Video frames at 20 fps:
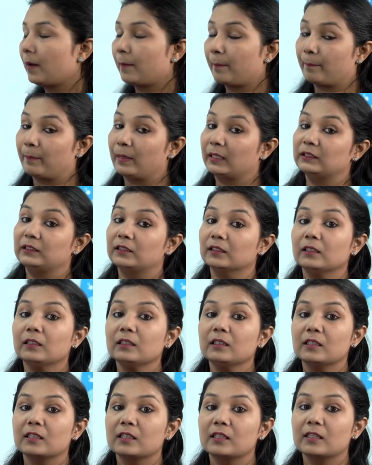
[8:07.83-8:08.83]
But the
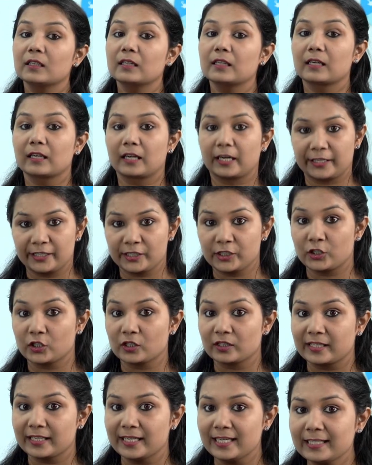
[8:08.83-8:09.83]

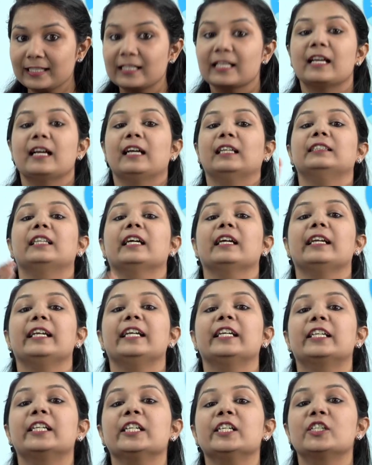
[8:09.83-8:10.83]
condition says the
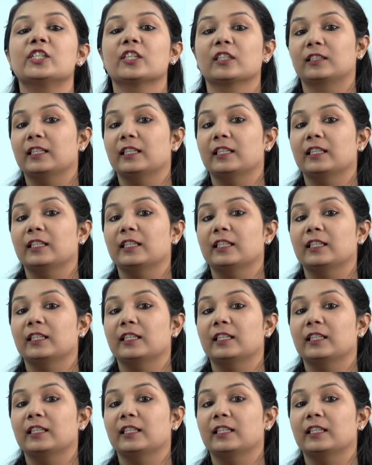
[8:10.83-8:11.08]
integer,